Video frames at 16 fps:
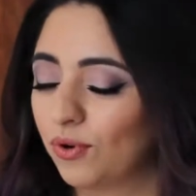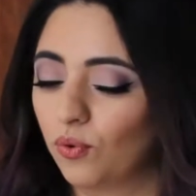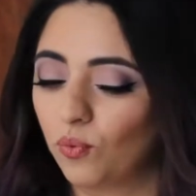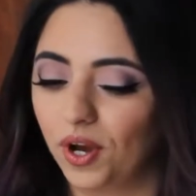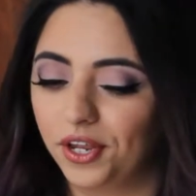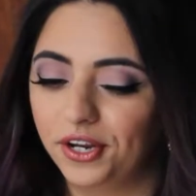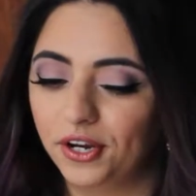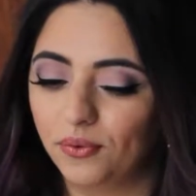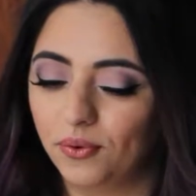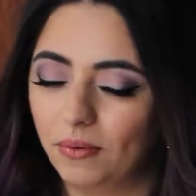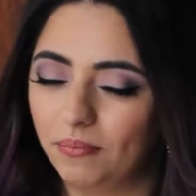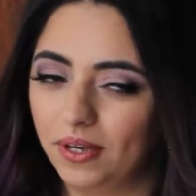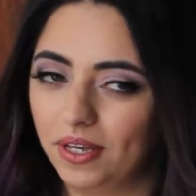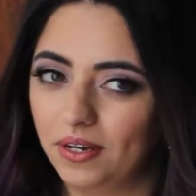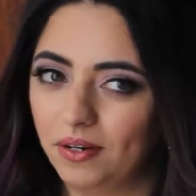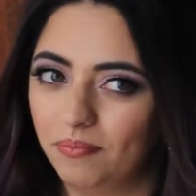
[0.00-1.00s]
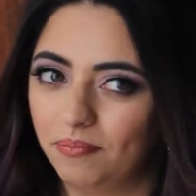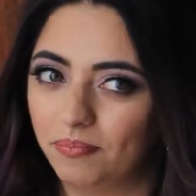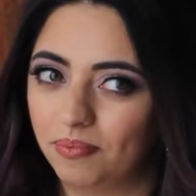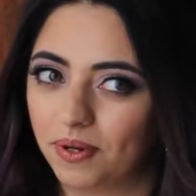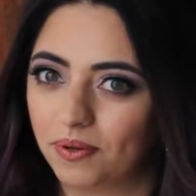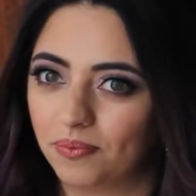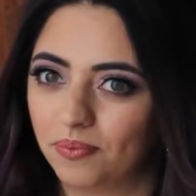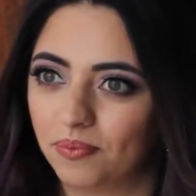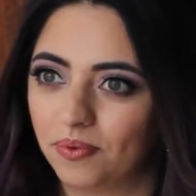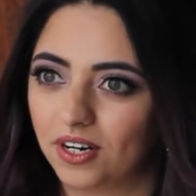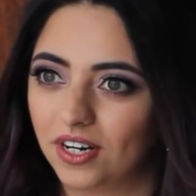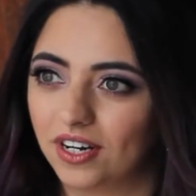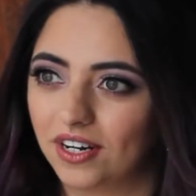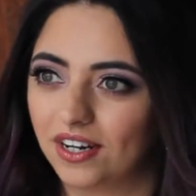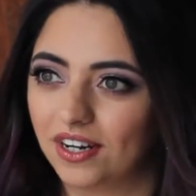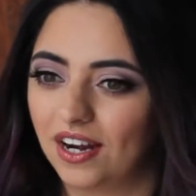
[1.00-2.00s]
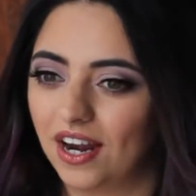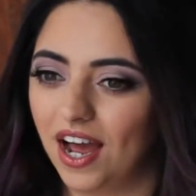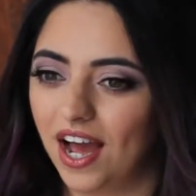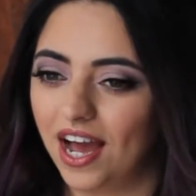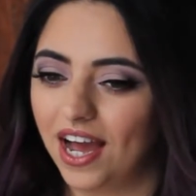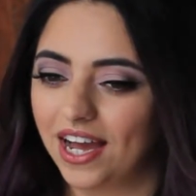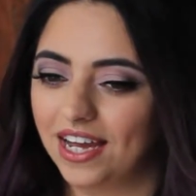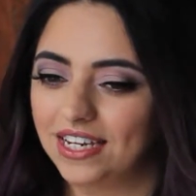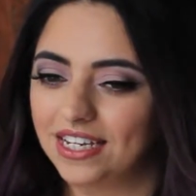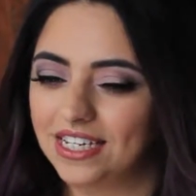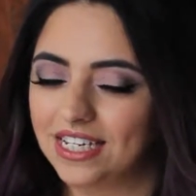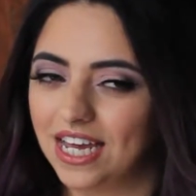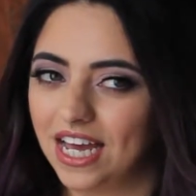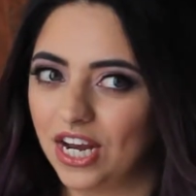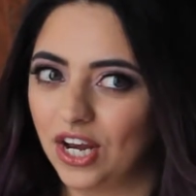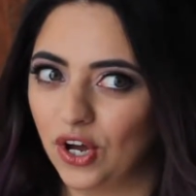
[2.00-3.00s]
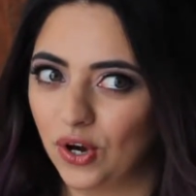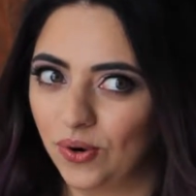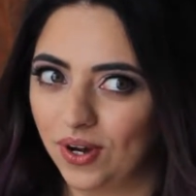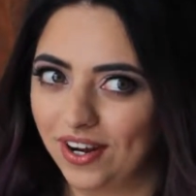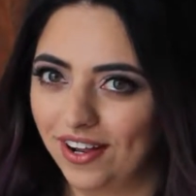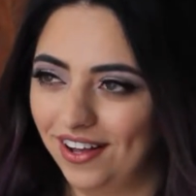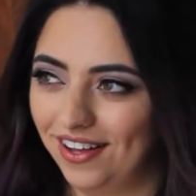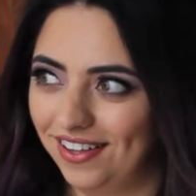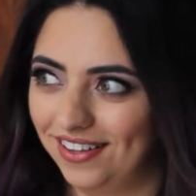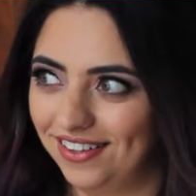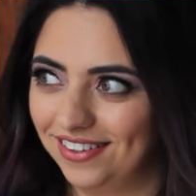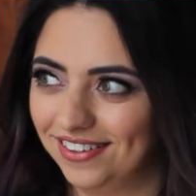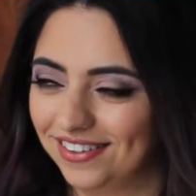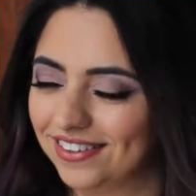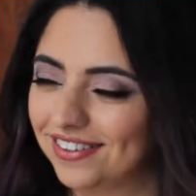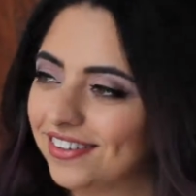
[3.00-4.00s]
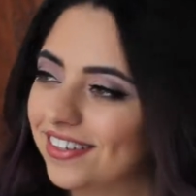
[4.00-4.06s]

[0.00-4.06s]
We're Wonder Women, but we're not a know-it-all.